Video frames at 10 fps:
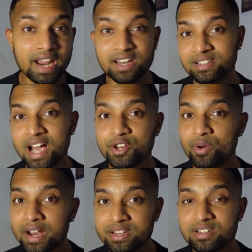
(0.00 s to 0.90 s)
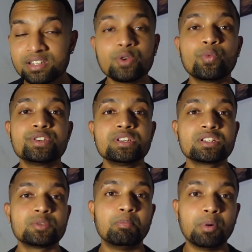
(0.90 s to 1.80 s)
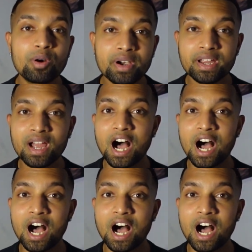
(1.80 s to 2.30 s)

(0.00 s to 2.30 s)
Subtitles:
inside your agency, which is boring,